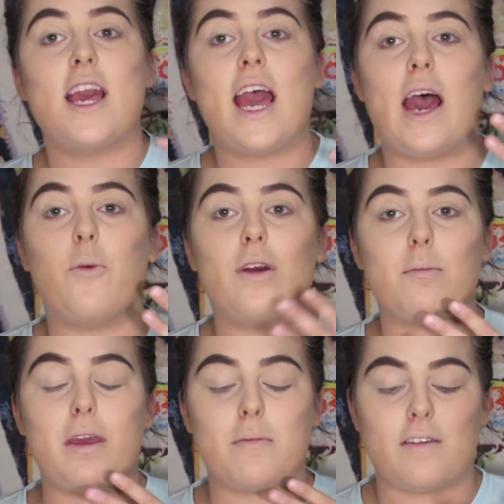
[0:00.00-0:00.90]
I want to
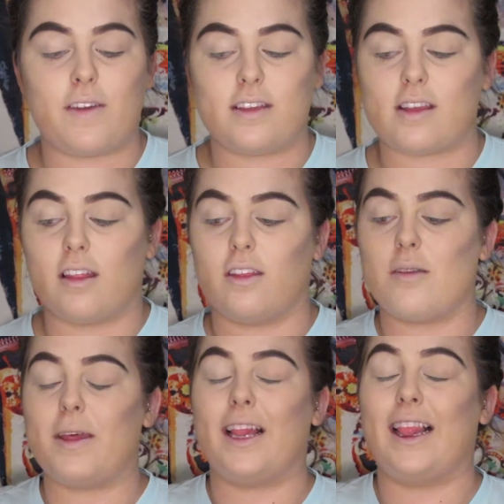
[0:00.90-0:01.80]
make my face a little
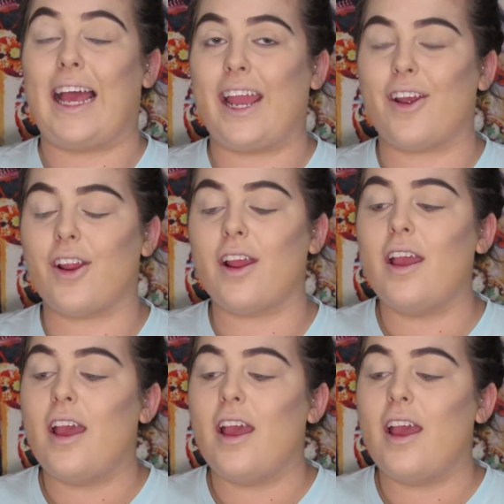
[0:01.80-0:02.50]
bit lighter,